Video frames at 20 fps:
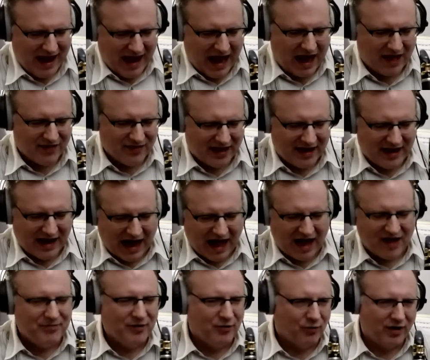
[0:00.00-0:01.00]
and that
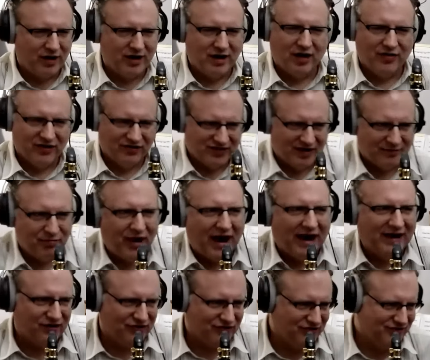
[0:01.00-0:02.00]
I've been working on this. I
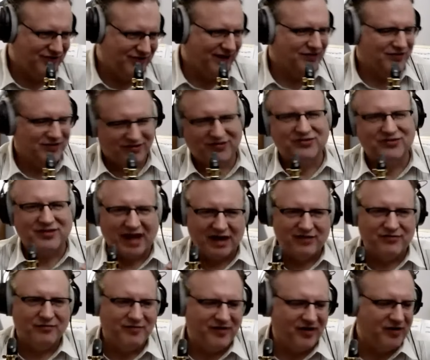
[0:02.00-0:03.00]
practice. this. This is kind
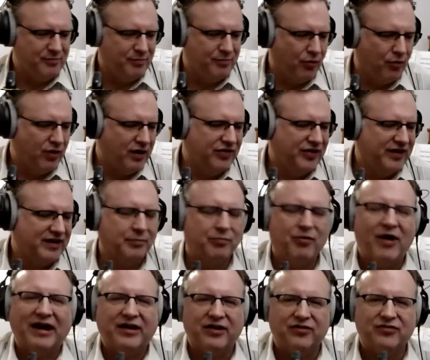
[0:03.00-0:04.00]
of a very boring thing to
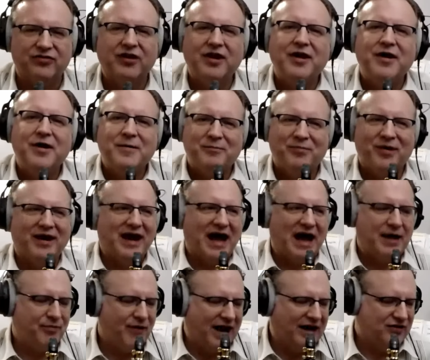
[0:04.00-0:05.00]
practice, but I
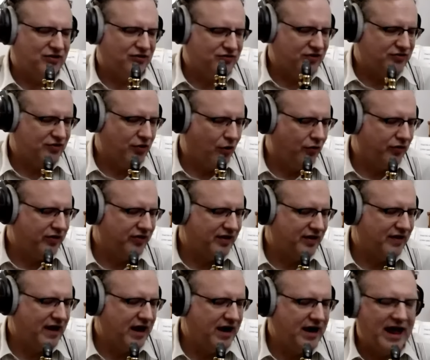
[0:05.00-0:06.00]
practice just holding the
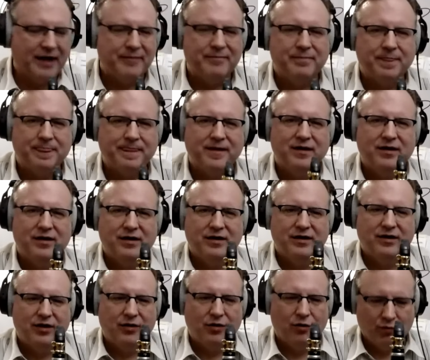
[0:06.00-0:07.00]
clarinet
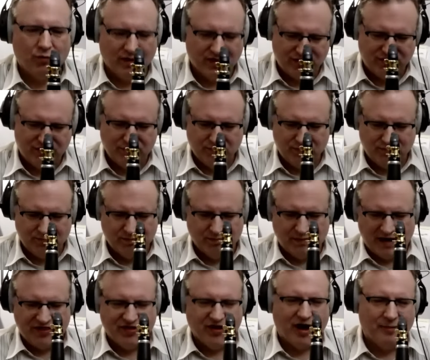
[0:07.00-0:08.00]
with
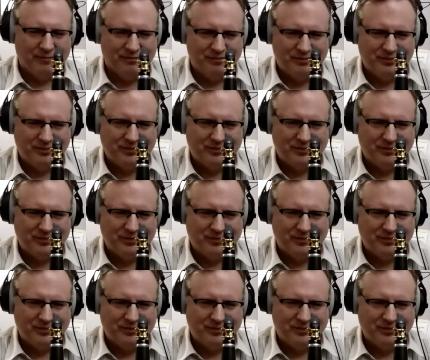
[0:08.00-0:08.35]
my thumb,